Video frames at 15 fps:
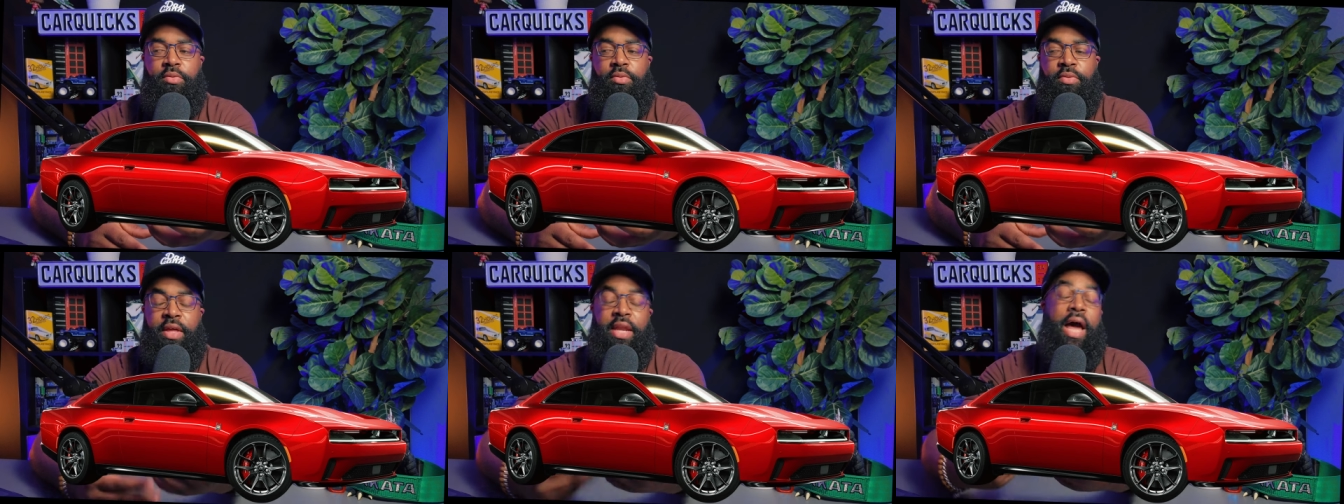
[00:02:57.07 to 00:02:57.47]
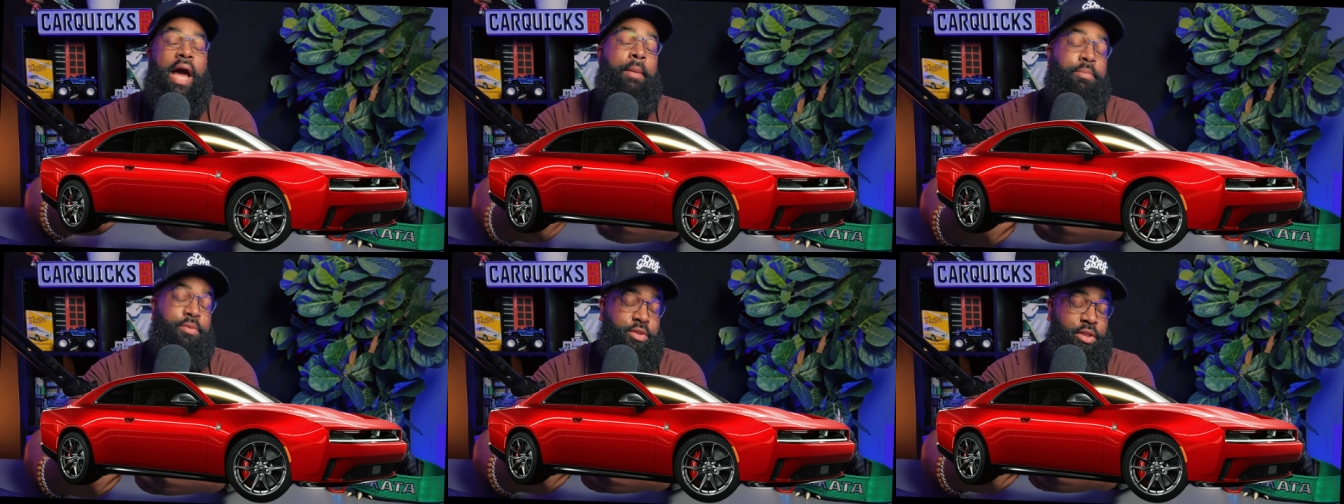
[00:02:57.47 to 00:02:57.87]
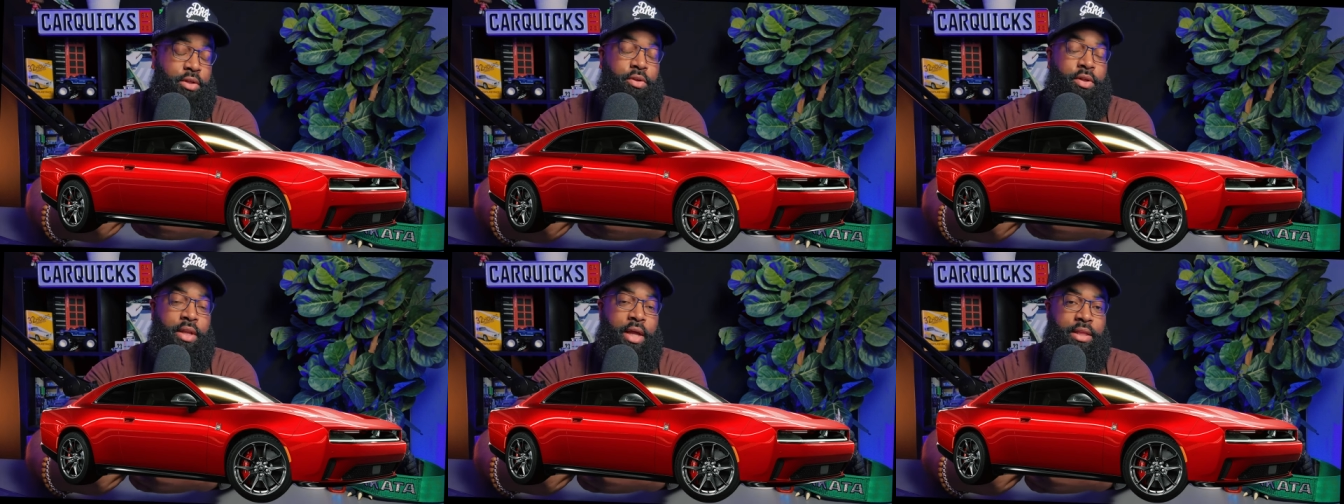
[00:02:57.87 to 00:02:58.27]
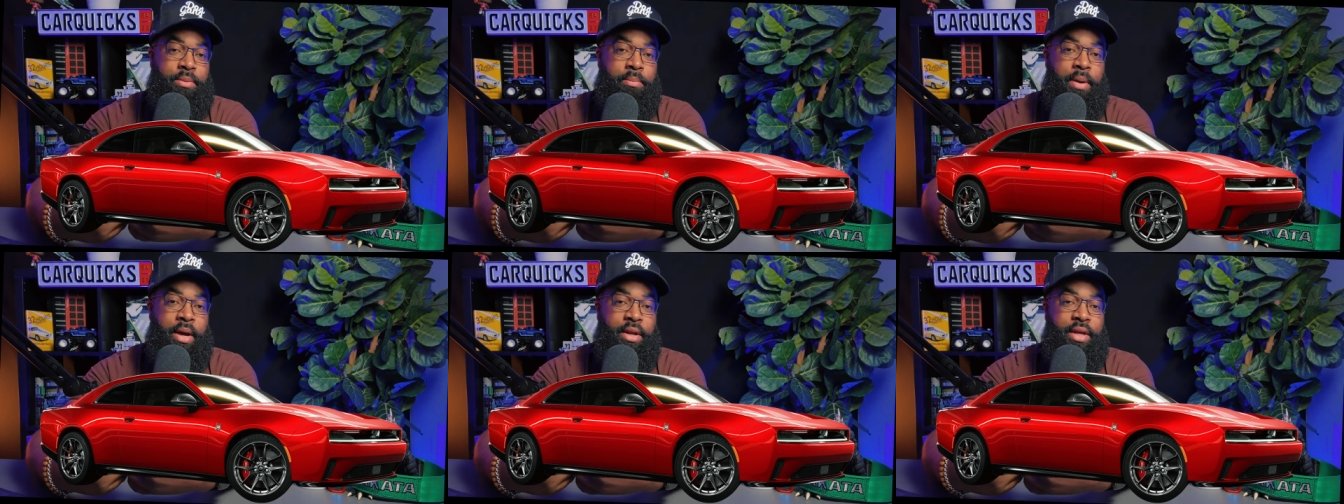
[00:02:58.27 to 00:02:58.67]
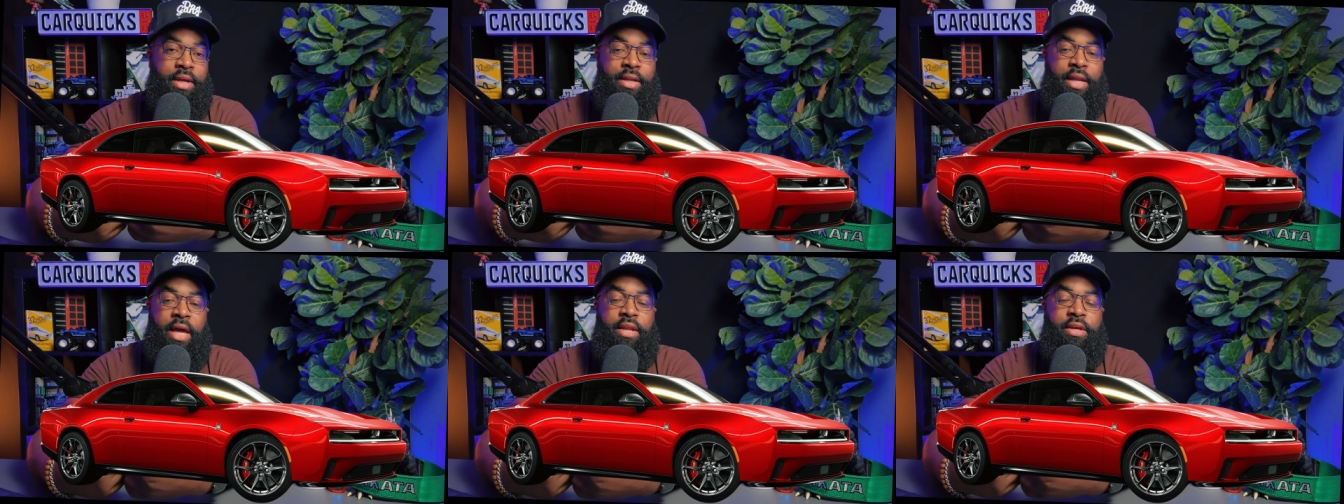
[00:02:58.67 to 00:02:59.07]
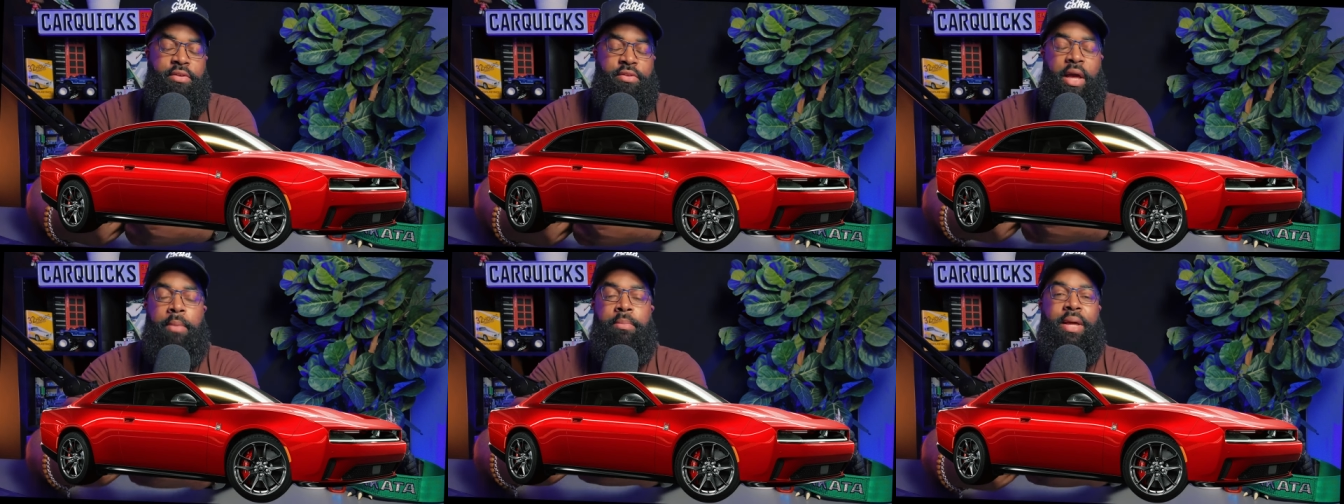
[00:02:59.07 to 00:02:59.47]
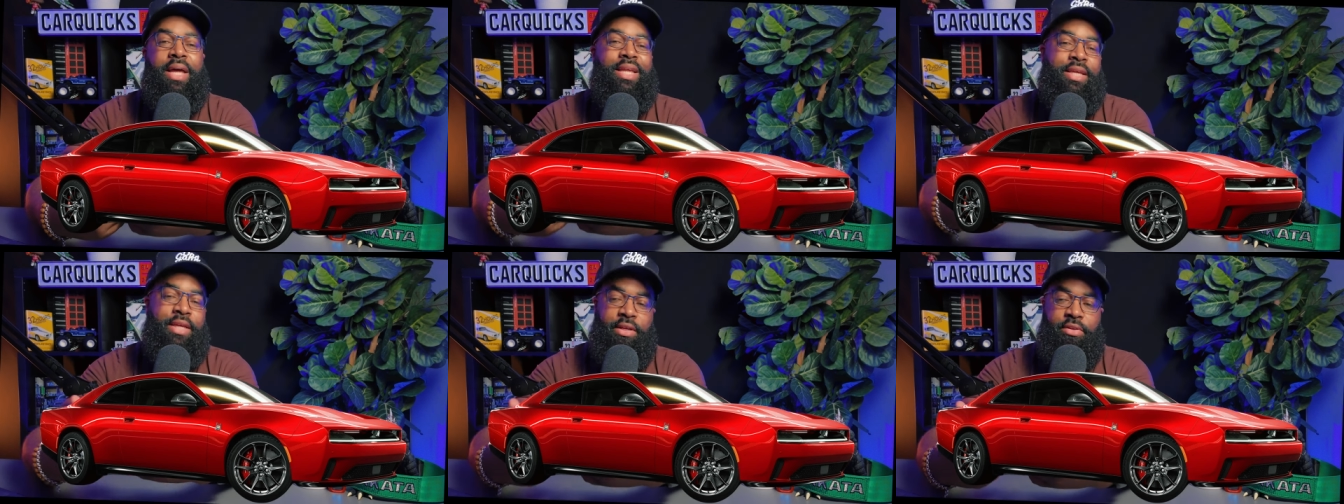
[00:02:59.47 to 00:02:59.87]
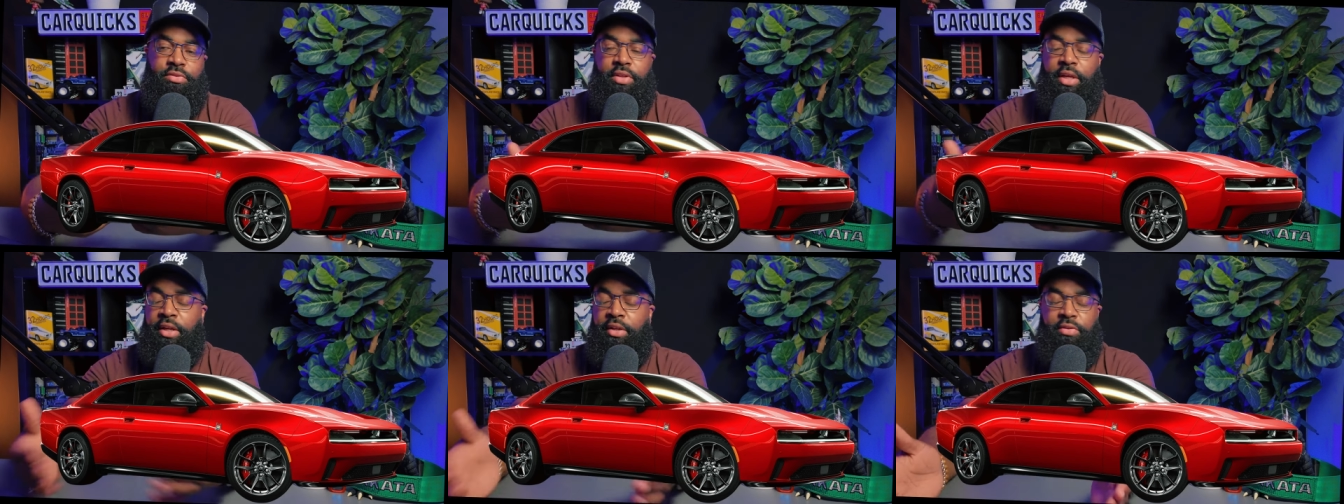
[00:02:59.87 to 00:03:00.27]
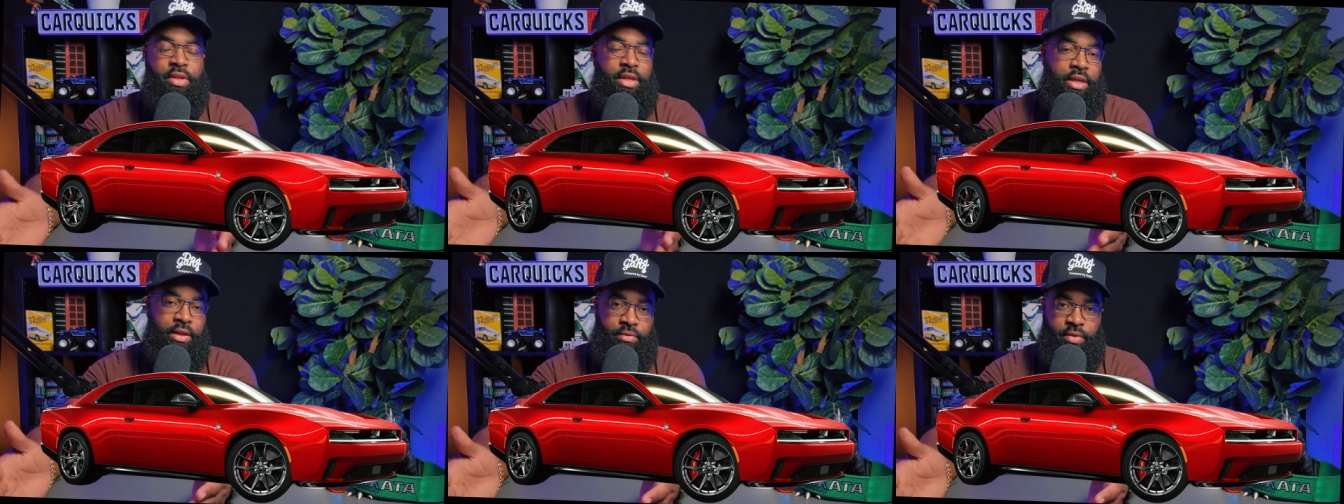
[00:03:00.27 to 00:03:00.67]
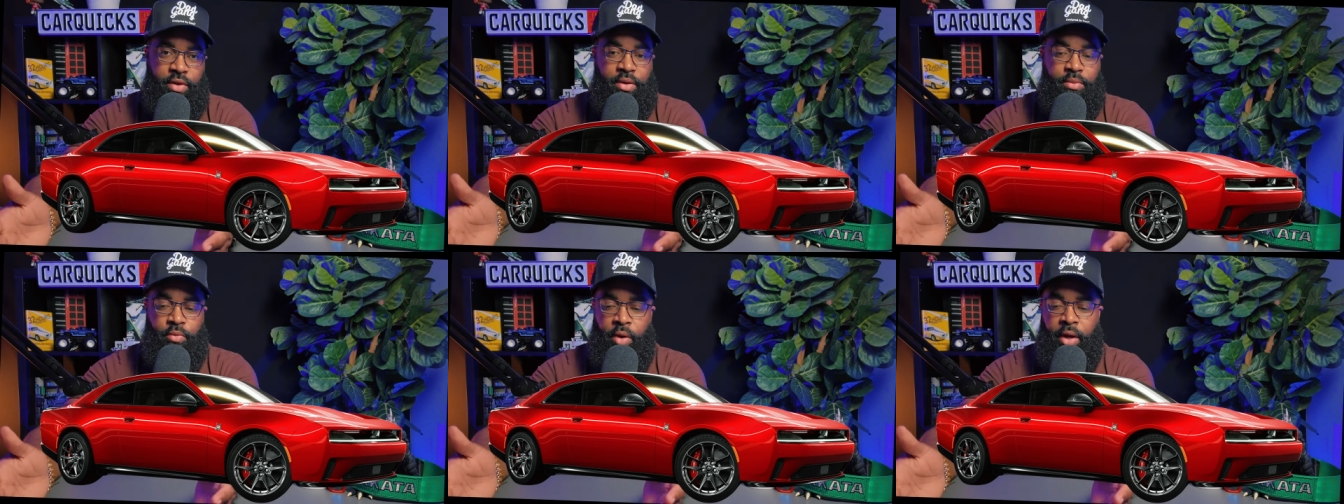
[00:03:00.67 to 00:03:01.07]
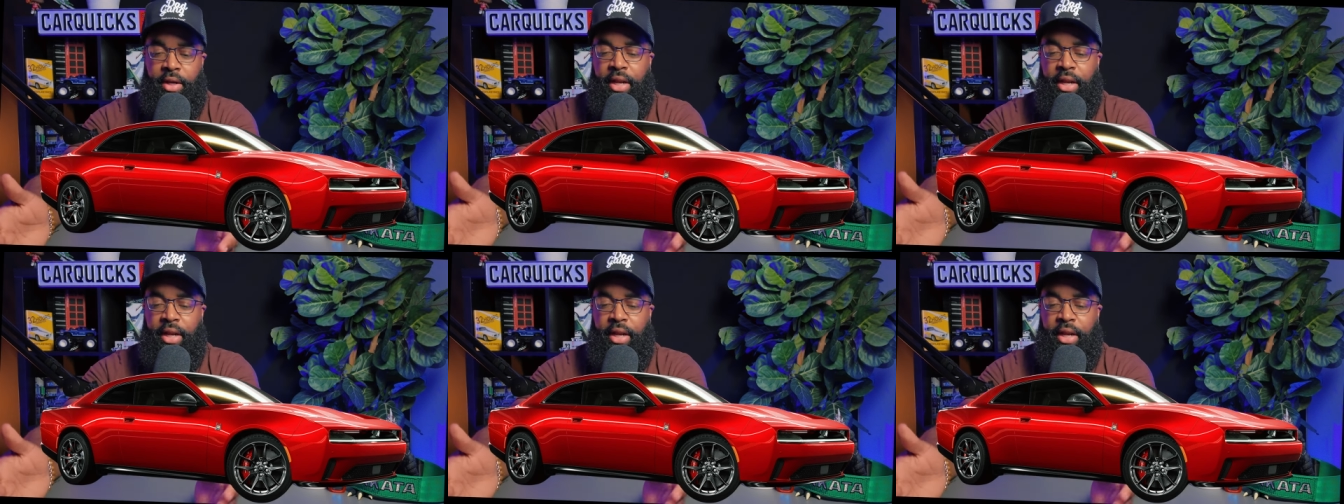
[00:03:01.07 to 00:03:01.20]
that I particularly liked about it, and that is I'm not against anything E V, right?